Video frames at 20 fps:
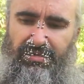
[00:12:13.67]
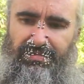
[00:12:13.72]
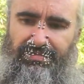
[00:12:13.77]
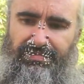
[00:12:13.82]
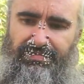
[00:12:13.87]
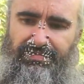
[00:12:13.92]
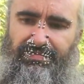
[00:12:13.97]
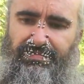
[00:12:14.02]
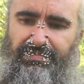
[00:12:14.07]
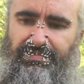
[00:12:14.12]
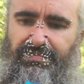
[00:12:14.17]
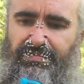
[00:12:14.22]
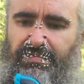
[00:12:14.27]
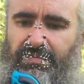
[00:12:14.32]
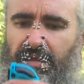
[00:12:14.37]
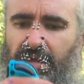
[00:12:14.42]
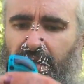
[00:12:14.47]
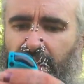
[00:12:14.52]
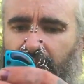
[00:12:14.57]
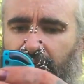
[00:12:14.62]

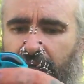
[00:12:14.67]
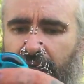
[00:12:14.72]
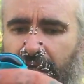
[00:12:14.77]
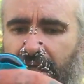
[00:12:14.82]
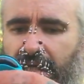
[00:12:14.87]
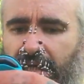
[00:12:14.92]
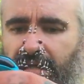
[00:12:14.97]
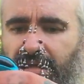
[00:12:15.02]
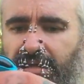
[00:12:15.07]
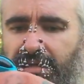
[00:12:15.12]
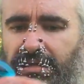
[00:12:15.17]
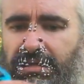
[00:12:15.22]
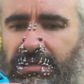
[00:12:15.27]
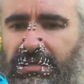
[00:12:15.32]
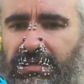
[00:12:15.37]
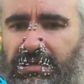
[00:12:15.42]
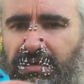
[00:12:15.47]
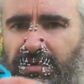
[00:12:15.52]
No one is speaking in this clip.